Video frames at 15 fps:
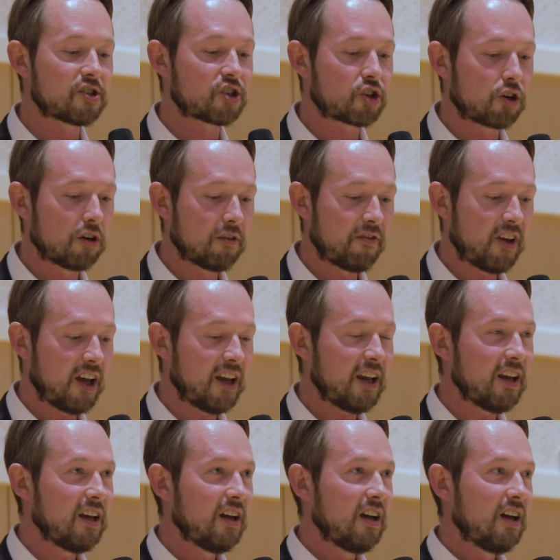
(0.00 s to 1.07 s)

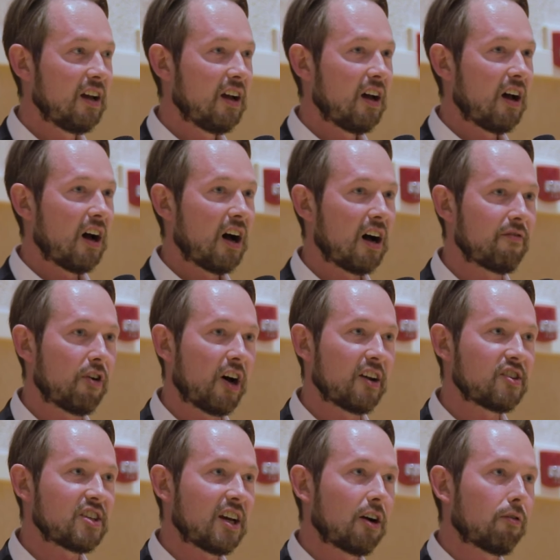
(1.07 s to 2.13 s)
survey of
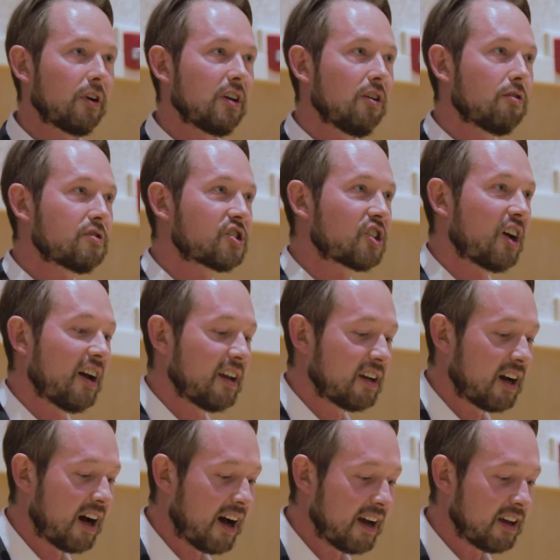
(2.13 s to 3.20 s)
Ontario
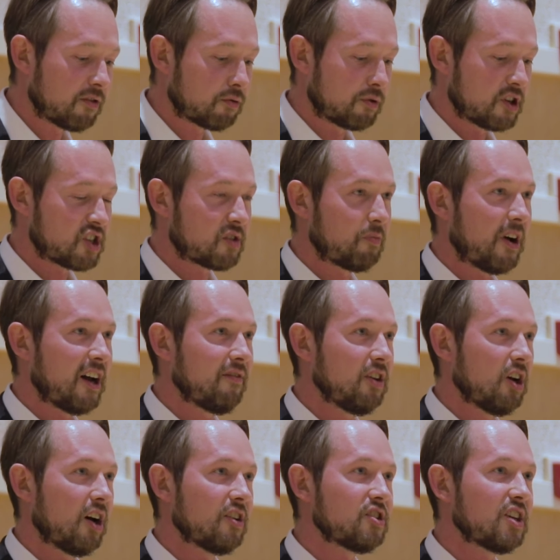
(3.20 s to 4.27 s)
psychiatrists by
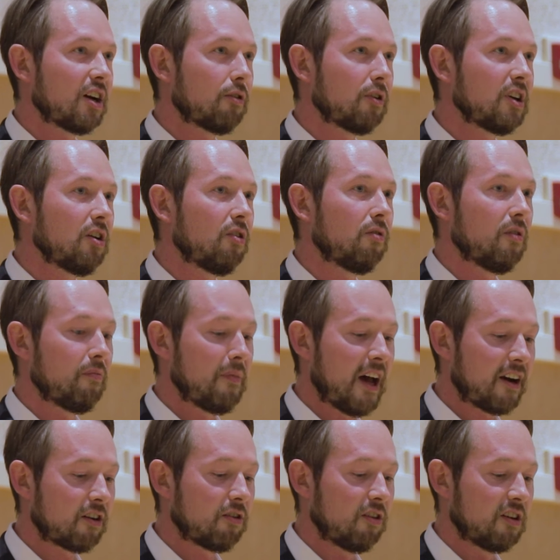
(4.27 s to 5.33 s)
the Ontario
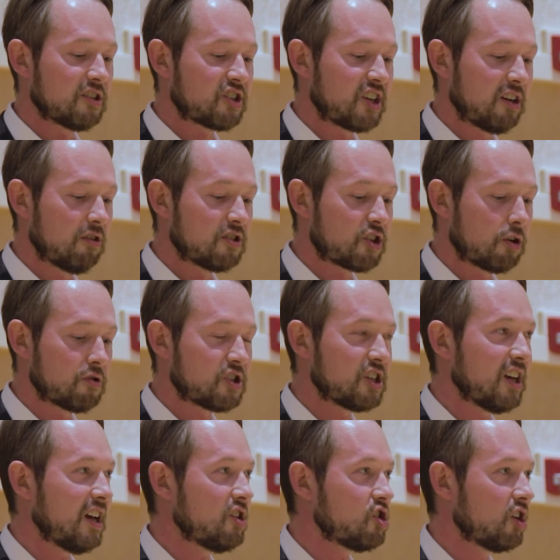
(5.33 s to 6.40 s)
Medical
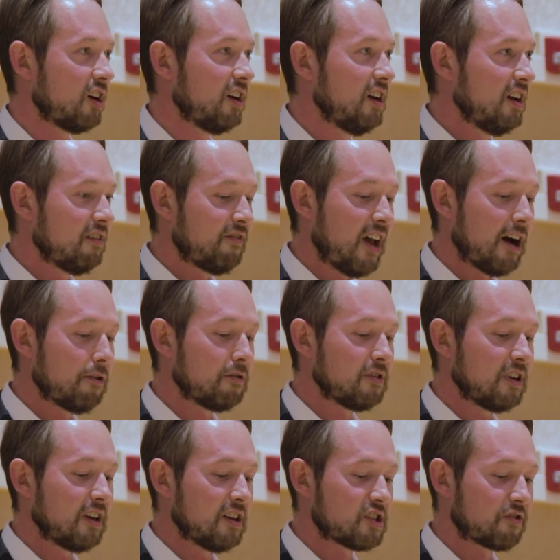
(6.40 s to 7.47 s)
Association
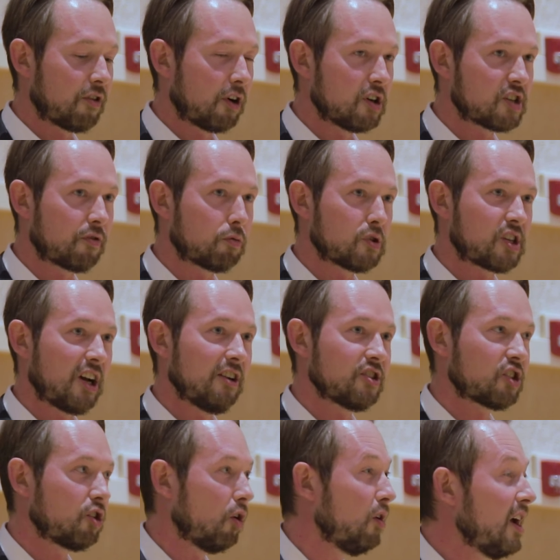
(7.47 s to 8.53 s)
found, as far as the
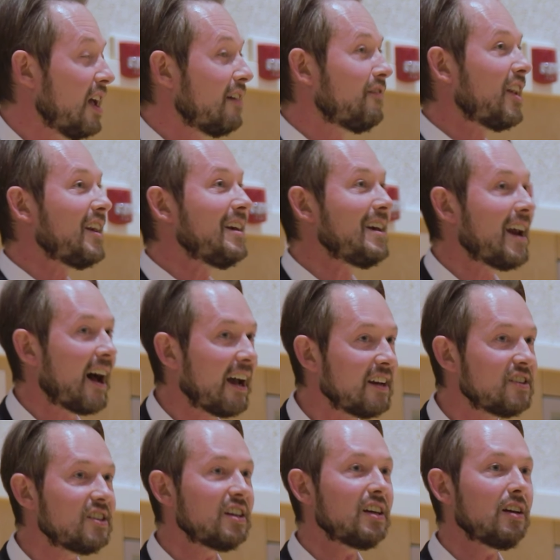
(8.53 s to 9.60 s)
results go, that
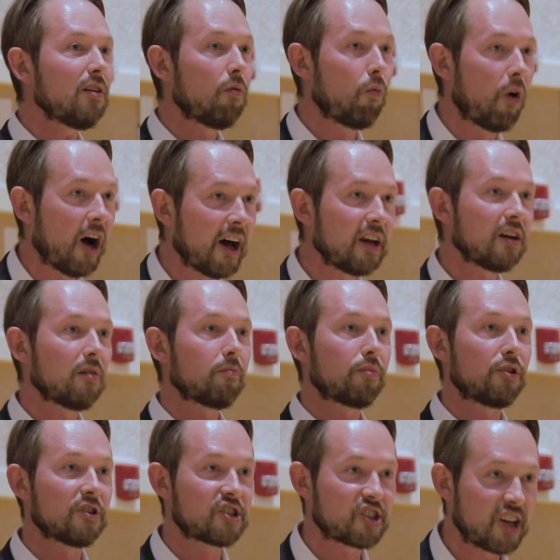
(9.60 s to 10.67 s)

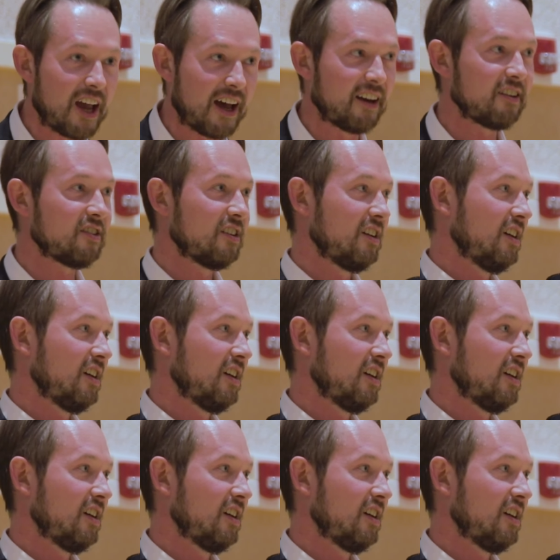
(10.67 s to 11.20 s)
91%